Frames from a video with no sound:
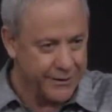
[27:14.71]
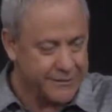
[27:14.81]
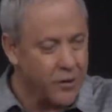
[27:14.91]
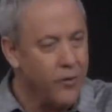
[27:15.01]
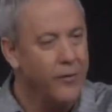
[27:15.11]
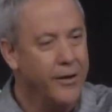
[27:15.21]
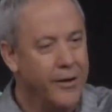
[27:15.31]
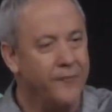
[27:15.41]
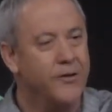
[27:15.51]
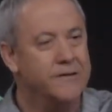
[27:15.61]
So
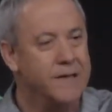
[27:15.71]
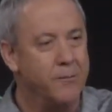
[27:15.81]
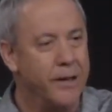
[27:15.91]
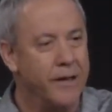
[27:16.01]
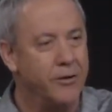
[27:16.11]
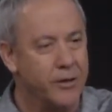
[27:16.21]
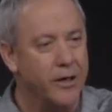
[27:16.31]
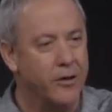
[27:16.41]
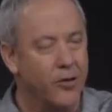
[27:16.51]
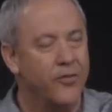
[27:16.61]
if you're somebody, you're
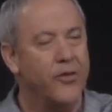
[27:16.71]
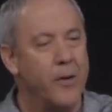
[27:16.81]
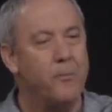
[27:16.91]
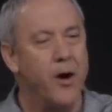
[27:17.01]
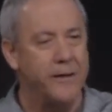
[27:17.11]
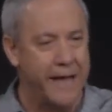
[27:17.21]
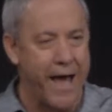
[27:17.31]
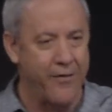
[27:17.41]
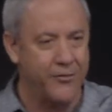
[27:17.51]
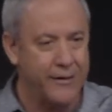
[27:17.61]
going to go thump on
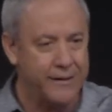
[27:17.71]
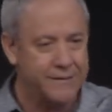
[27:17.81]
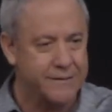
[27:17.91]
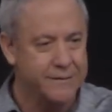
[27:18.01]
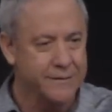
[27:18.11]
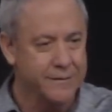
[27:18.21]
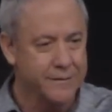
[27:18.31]
Catholics,